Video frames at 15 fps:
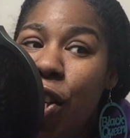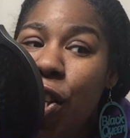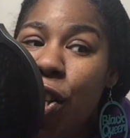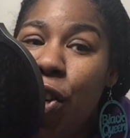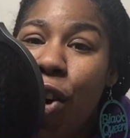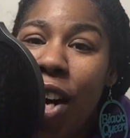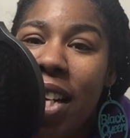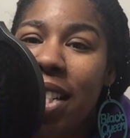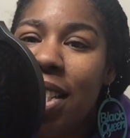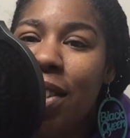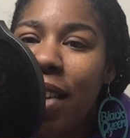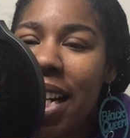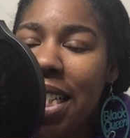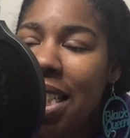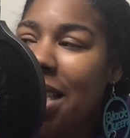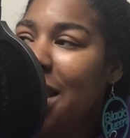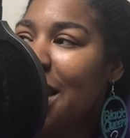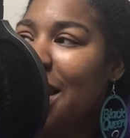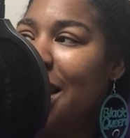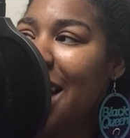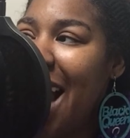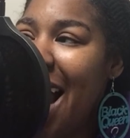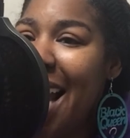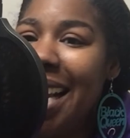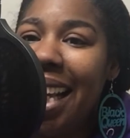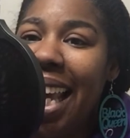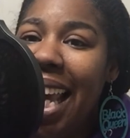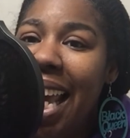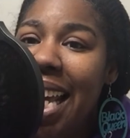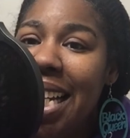Your discretions is not
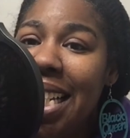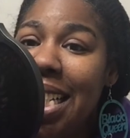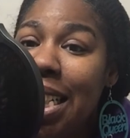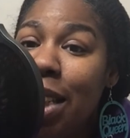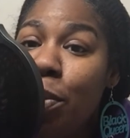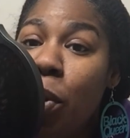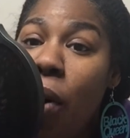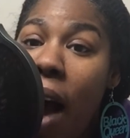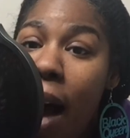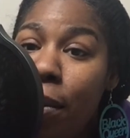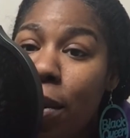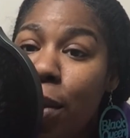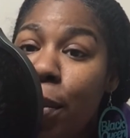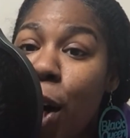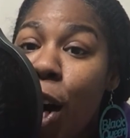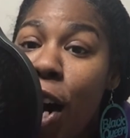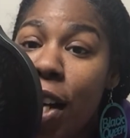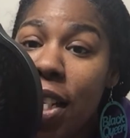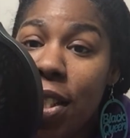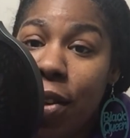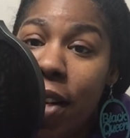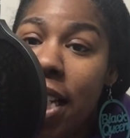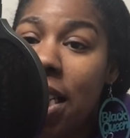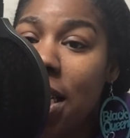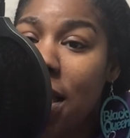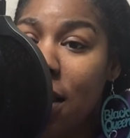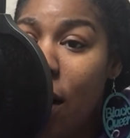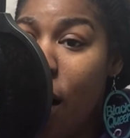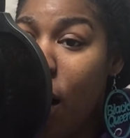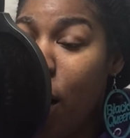Candy's problem. Her
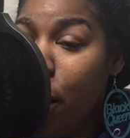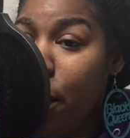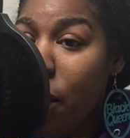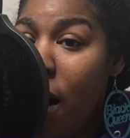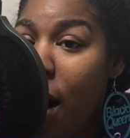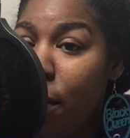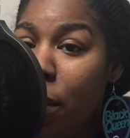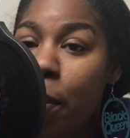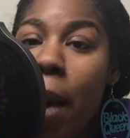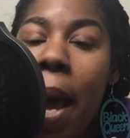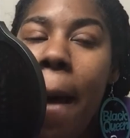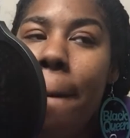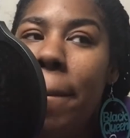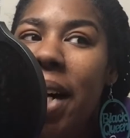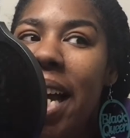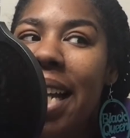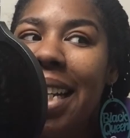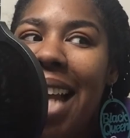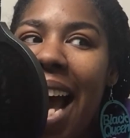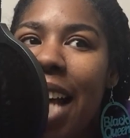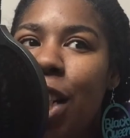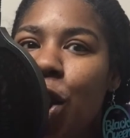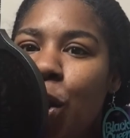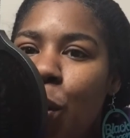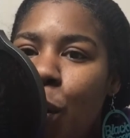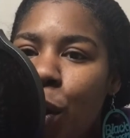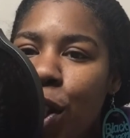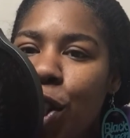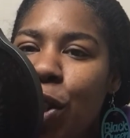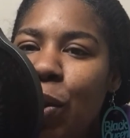discretions are her problem, but not
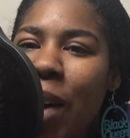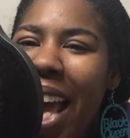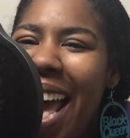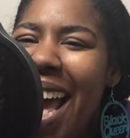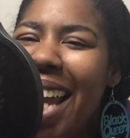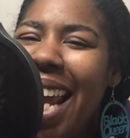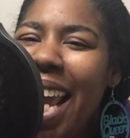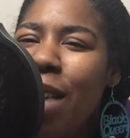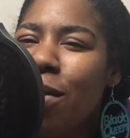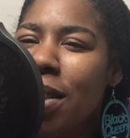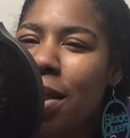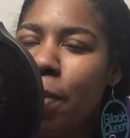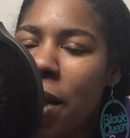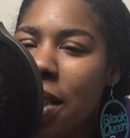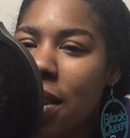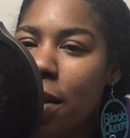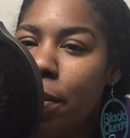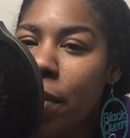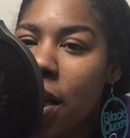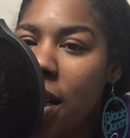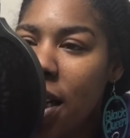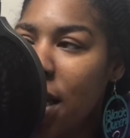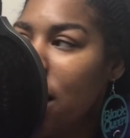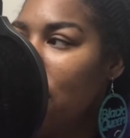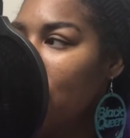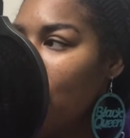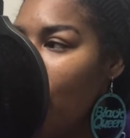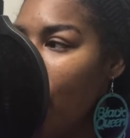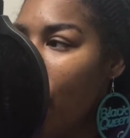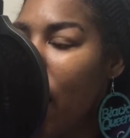yours. You had a responsibility,
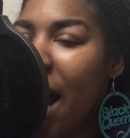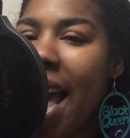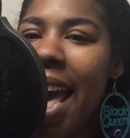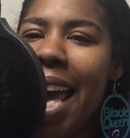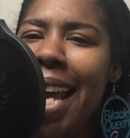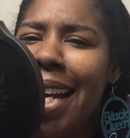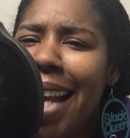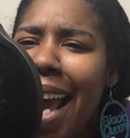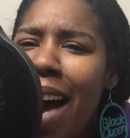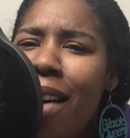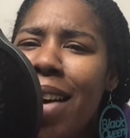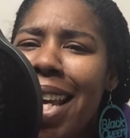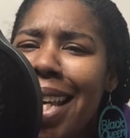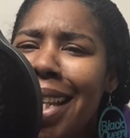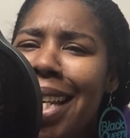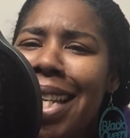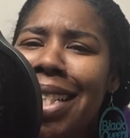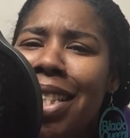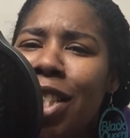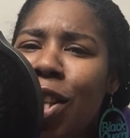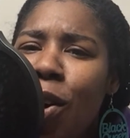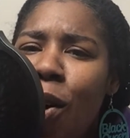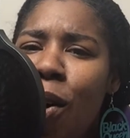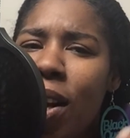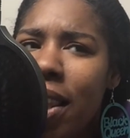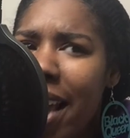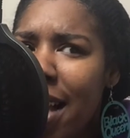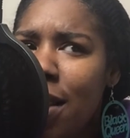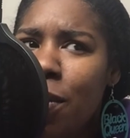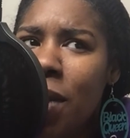sir, and now it is your,
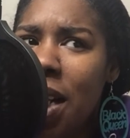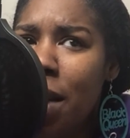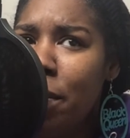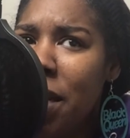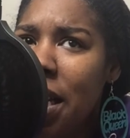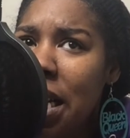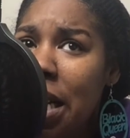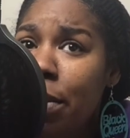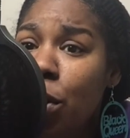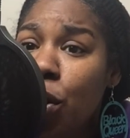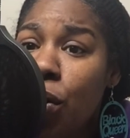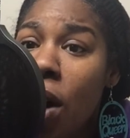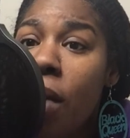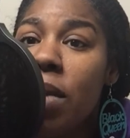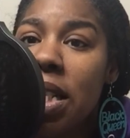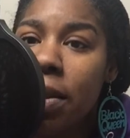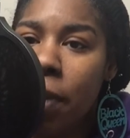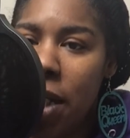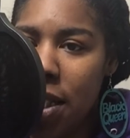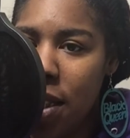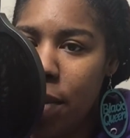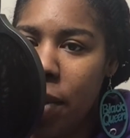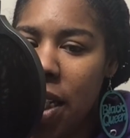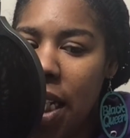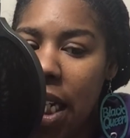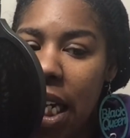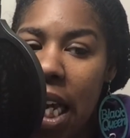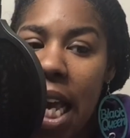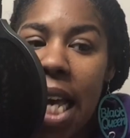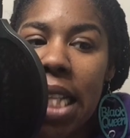that's when it becomes your
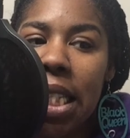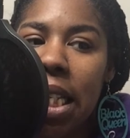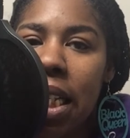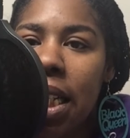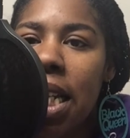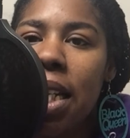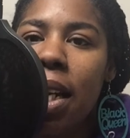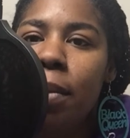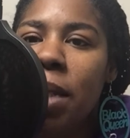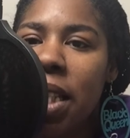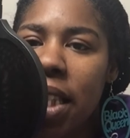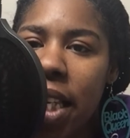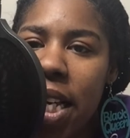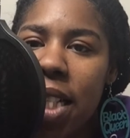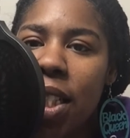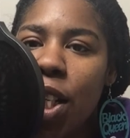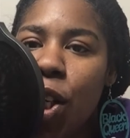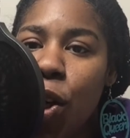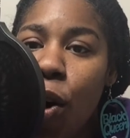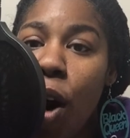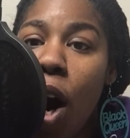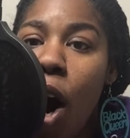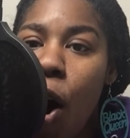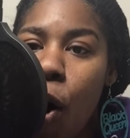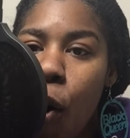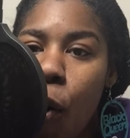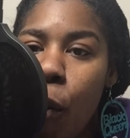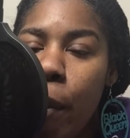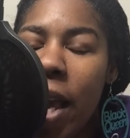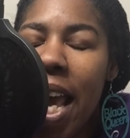responsibility to clean up the things in your
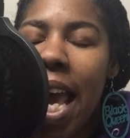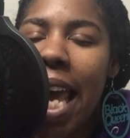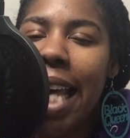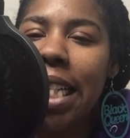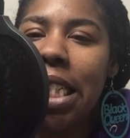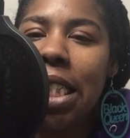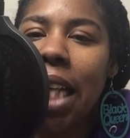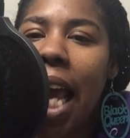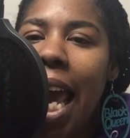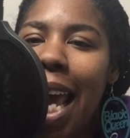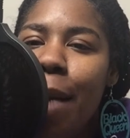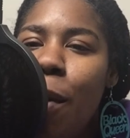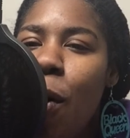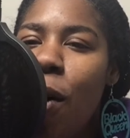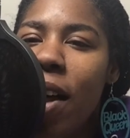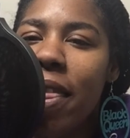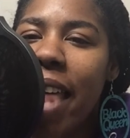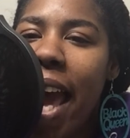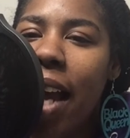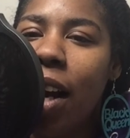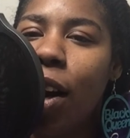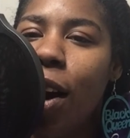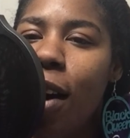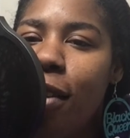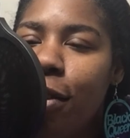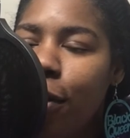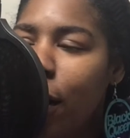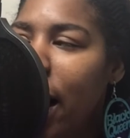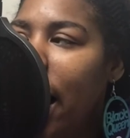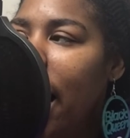home. And shame on that
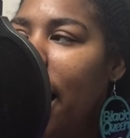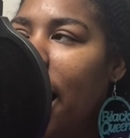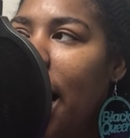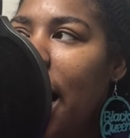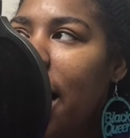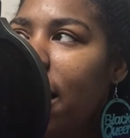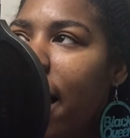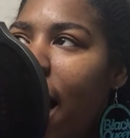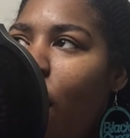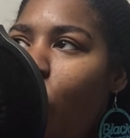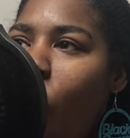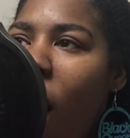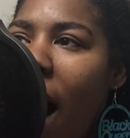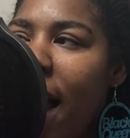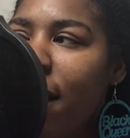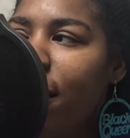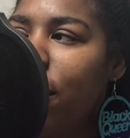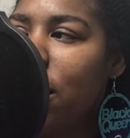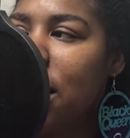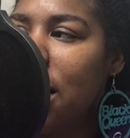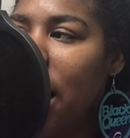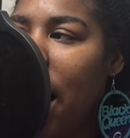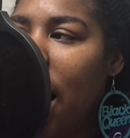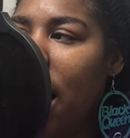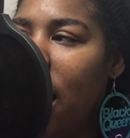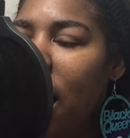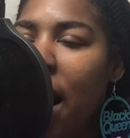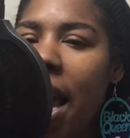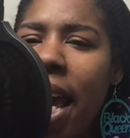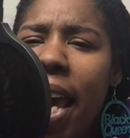girlfriend and that wife for
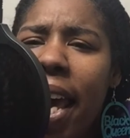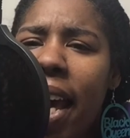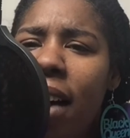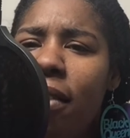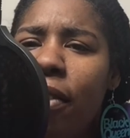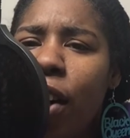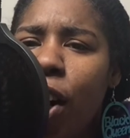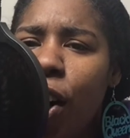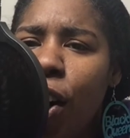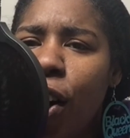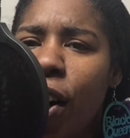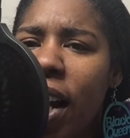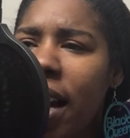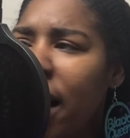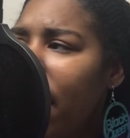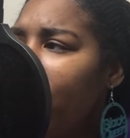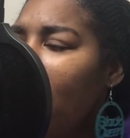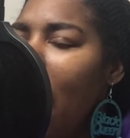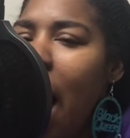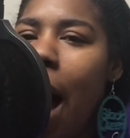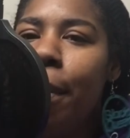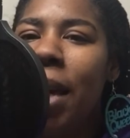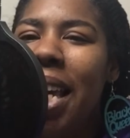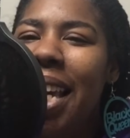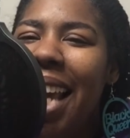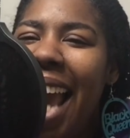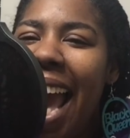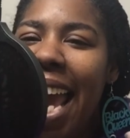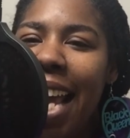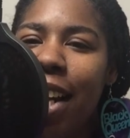saying F her and F, I mean,
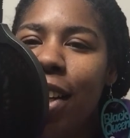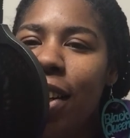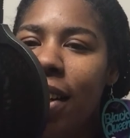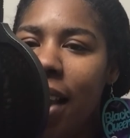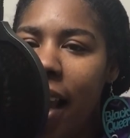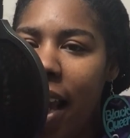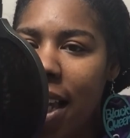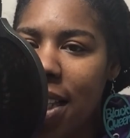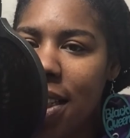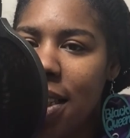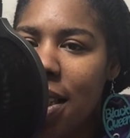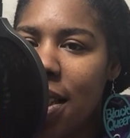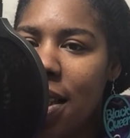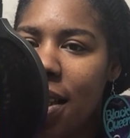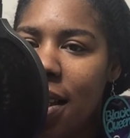anger, yes,